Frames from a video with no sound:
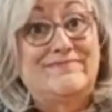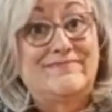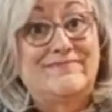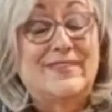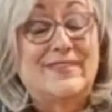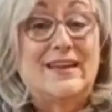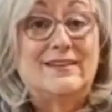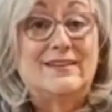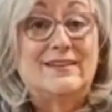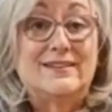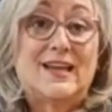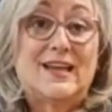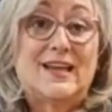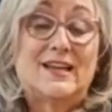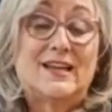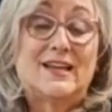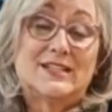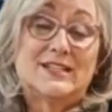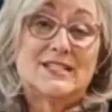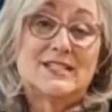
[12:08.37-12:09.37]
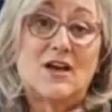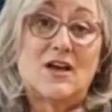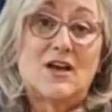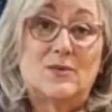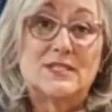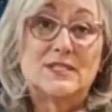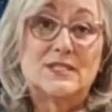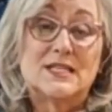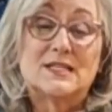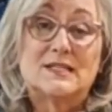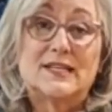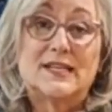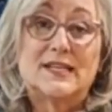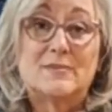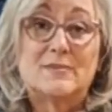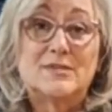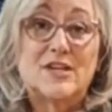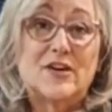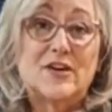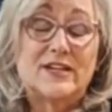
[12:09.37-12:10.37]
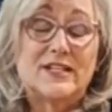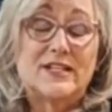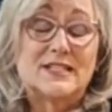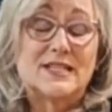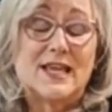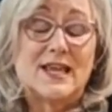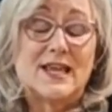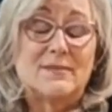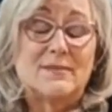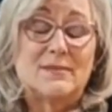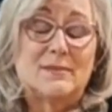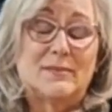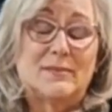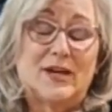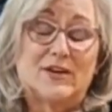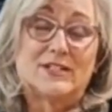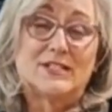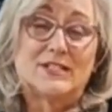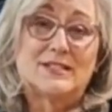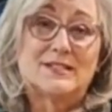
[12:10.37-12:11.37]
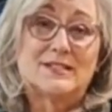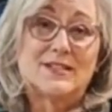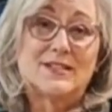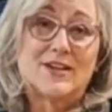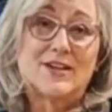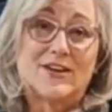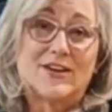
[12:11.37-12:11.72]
It kind of is always this clean. I'm sorry to say I'm embarrassed. Sorry.